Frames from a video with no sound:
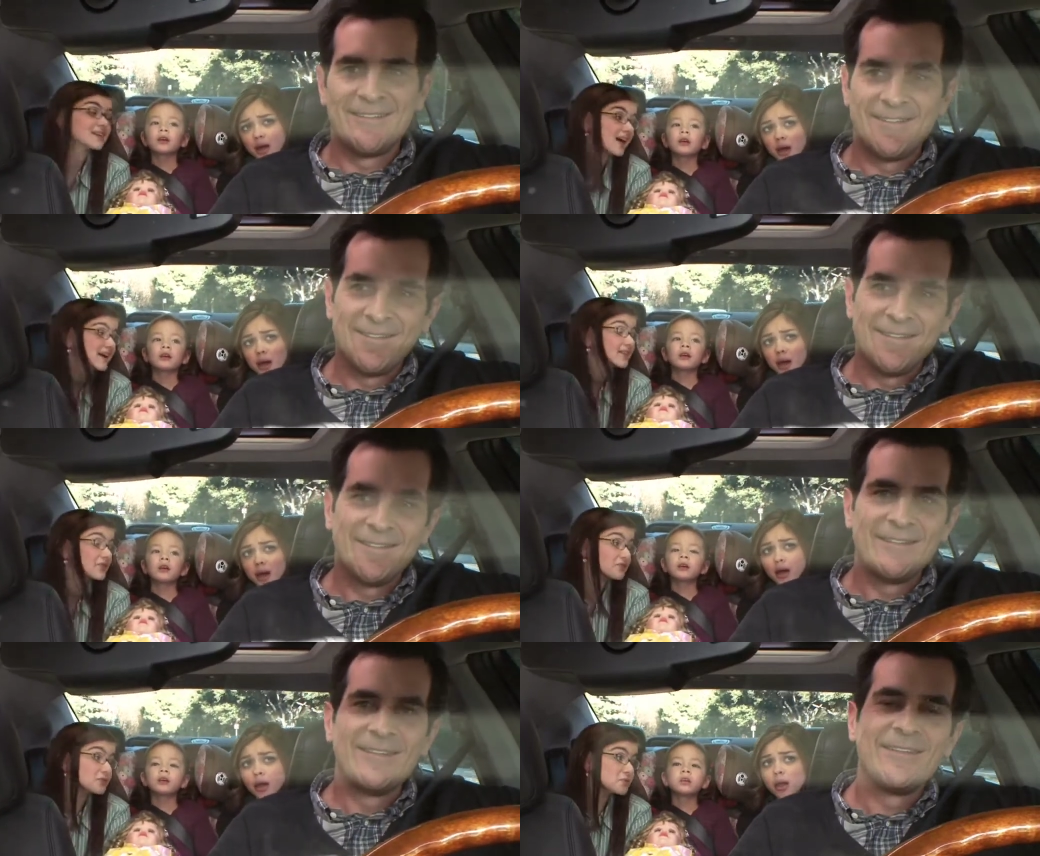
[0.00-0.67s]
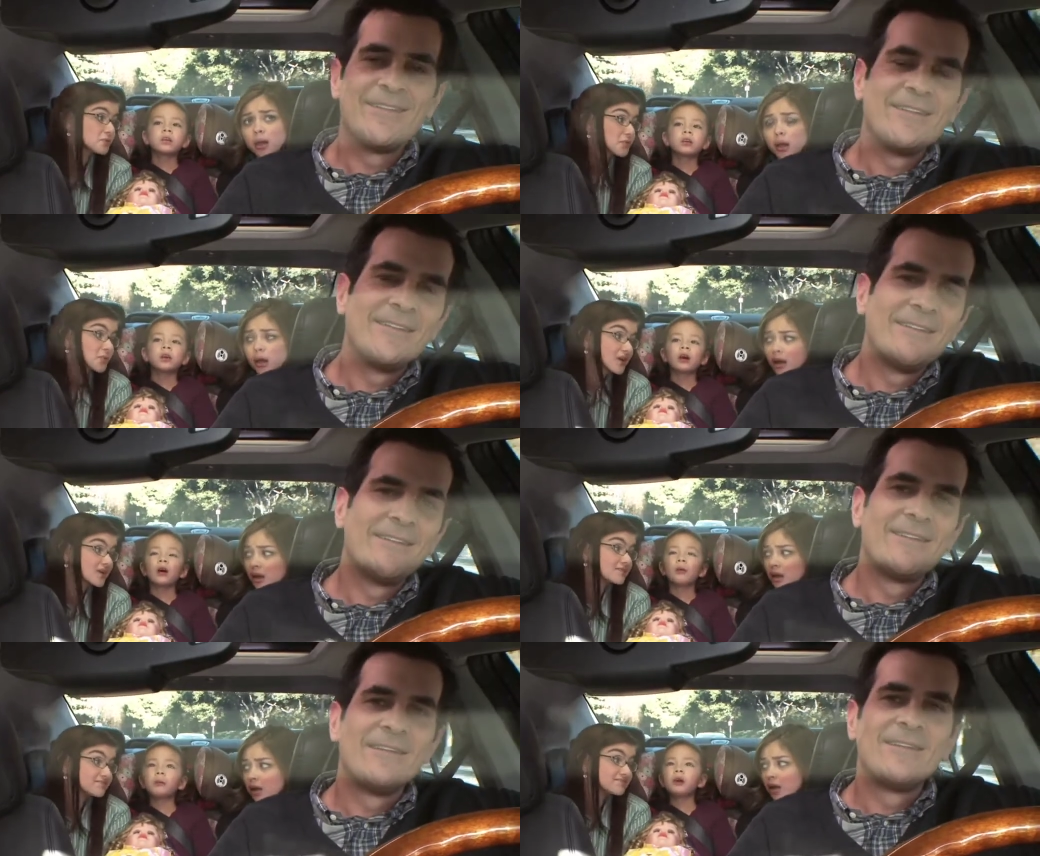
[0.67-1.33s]
Speaker 1: I like the food
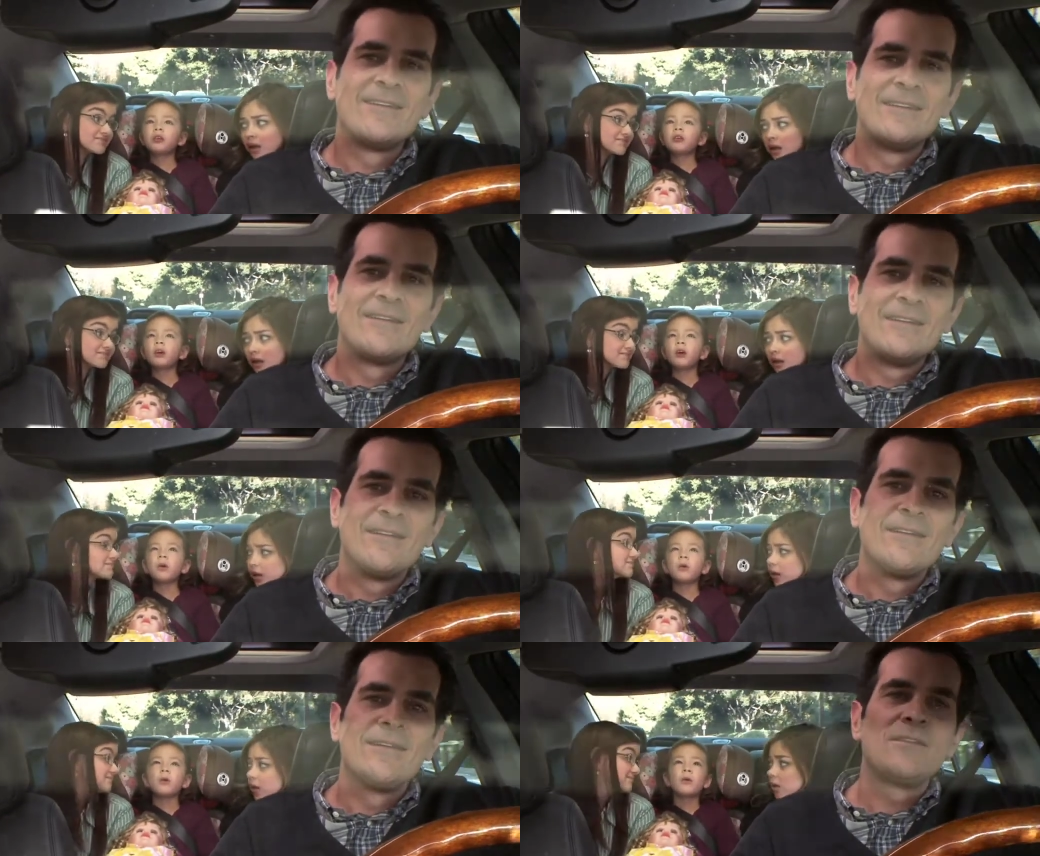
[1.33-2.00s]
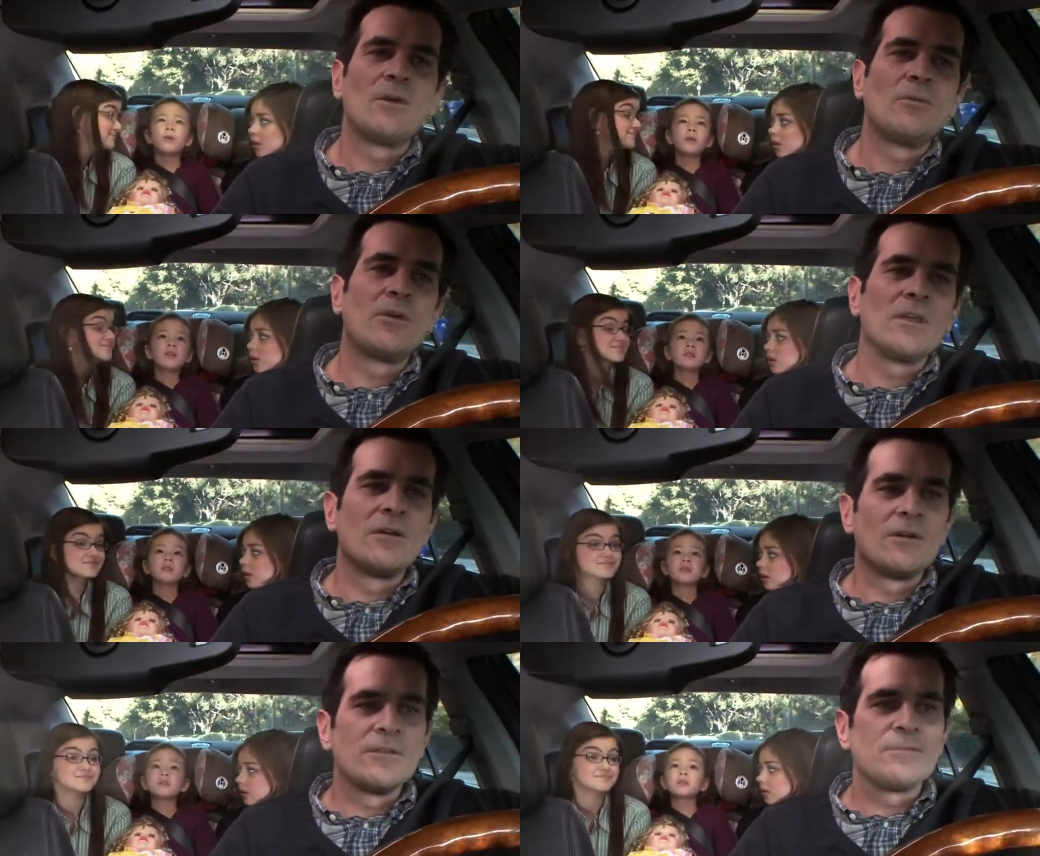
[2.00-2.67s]
court. Me too. Don't
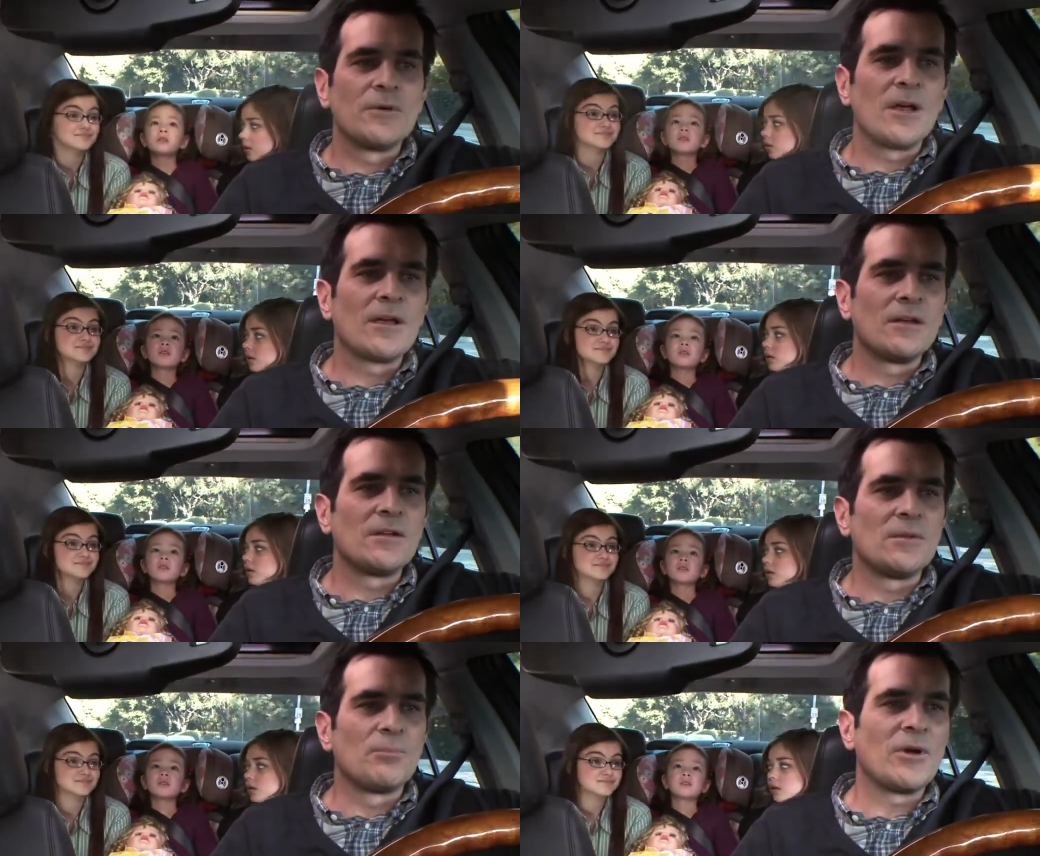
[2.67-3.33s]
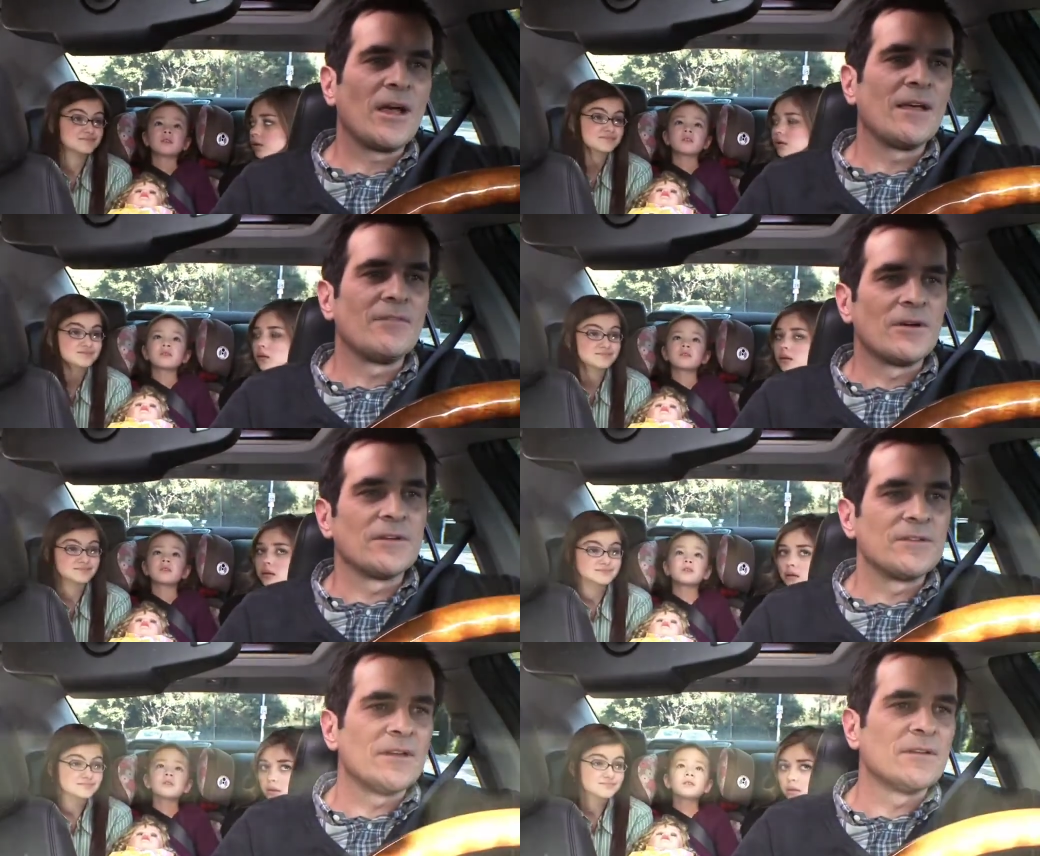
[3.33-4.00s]
worry, girls. We're not going to deprive
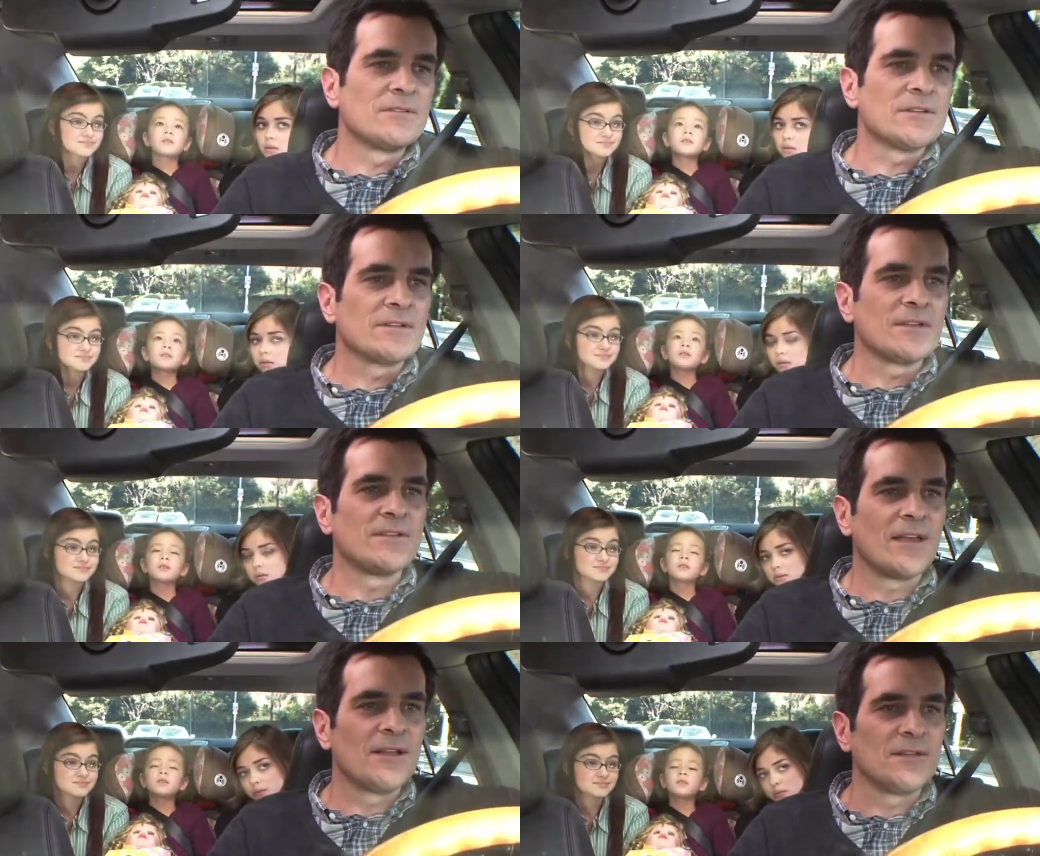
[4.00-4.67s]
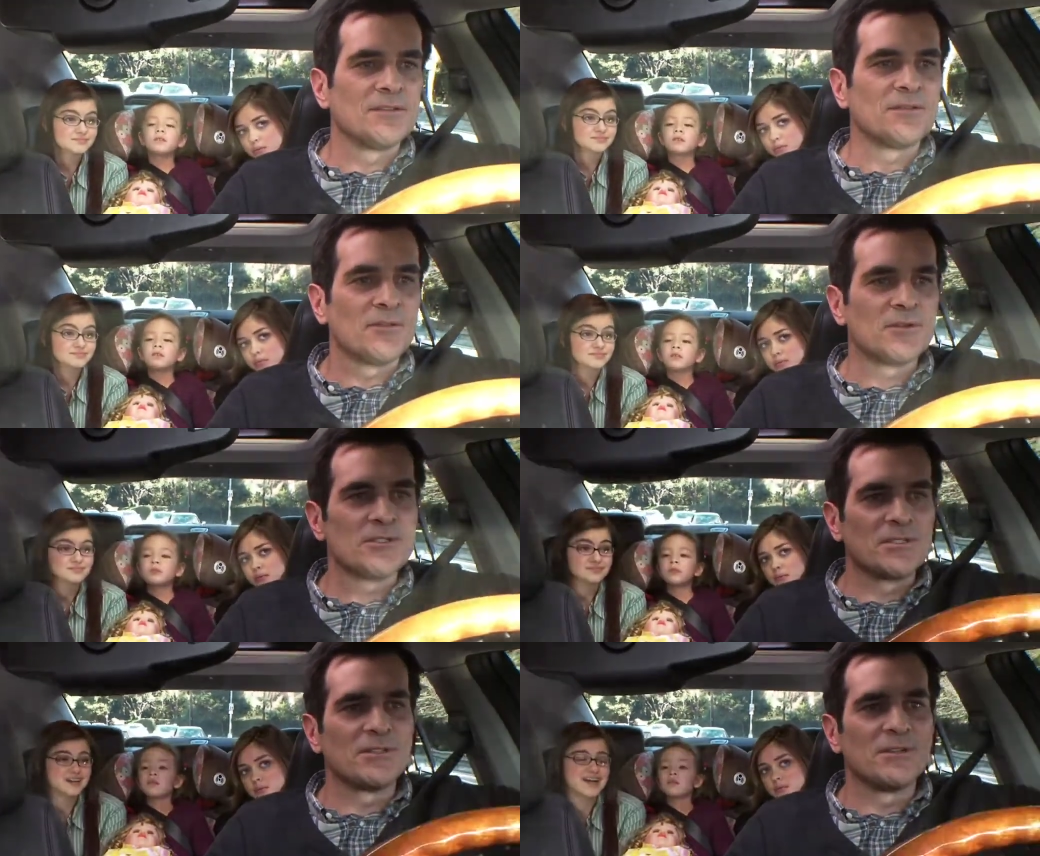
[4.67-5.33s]
ourselves just because Haley's
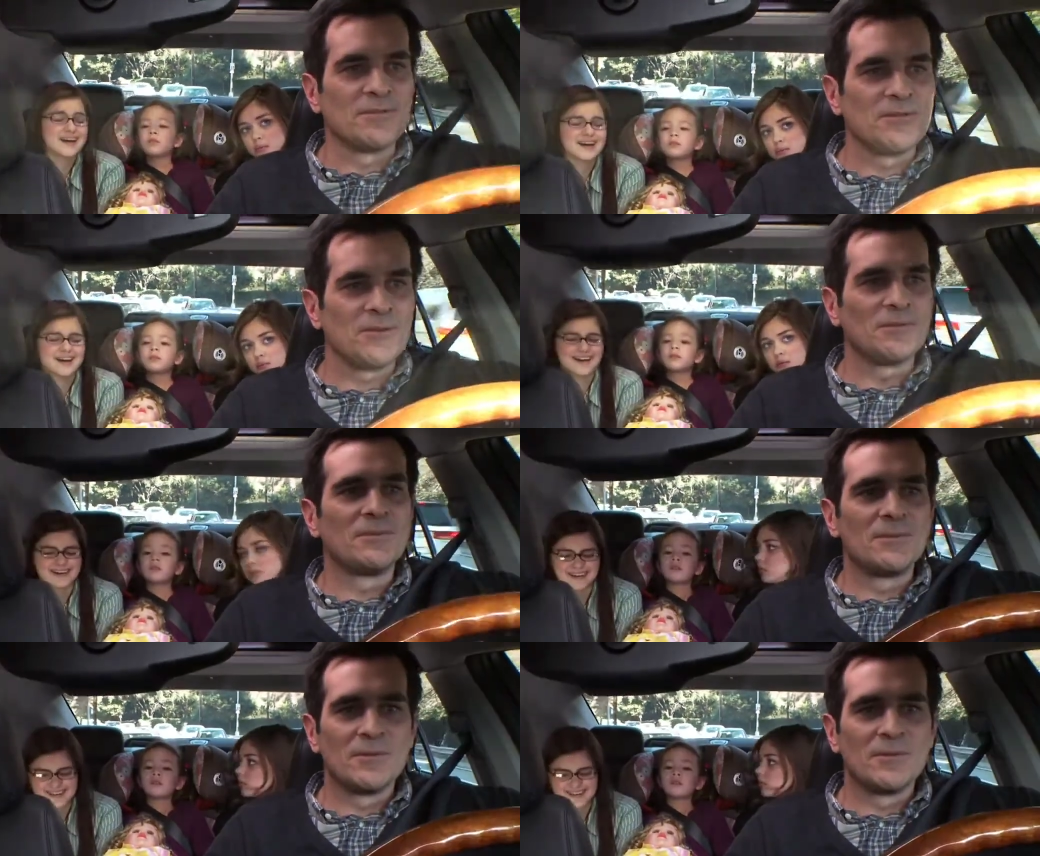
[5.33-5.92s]
aversion to food.